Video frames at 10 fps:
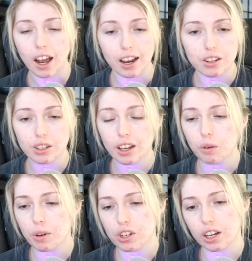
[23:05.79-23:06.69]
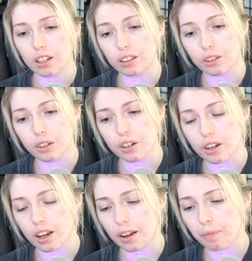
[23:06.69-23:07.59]
I just kind of wish I could
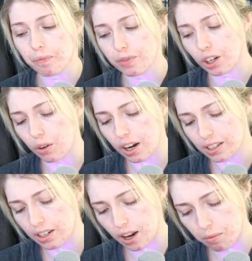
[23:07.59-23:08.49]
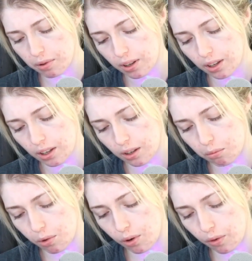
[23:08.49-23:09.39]
learn a grass type
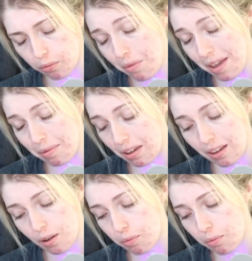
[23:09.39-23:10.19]
move, maybe,